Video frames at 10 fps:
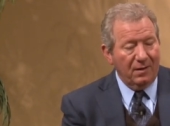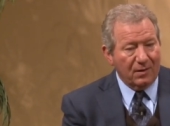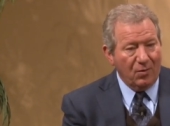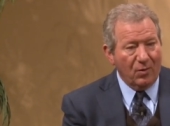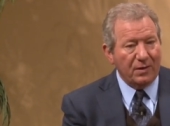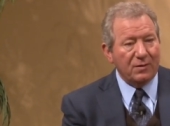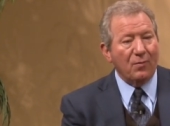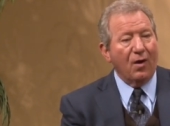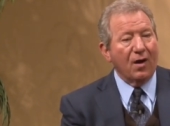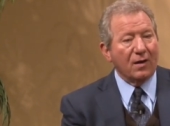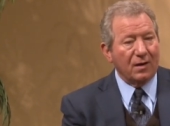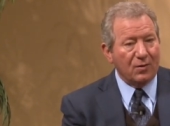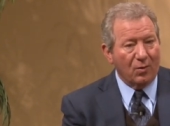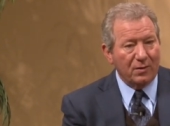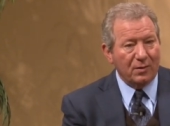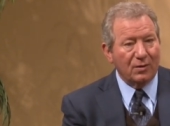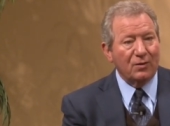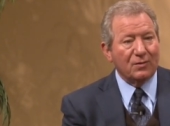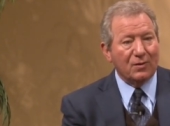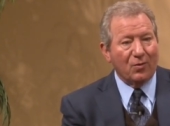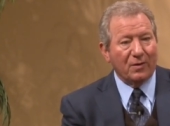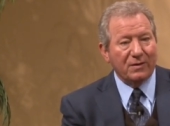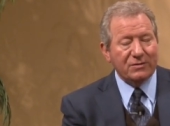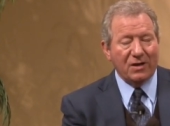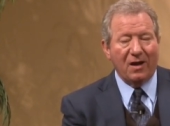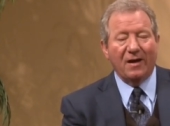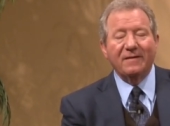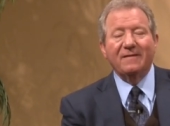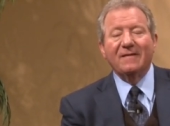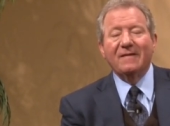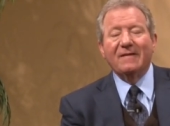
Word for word: according to Mark, according to Luke, according to John.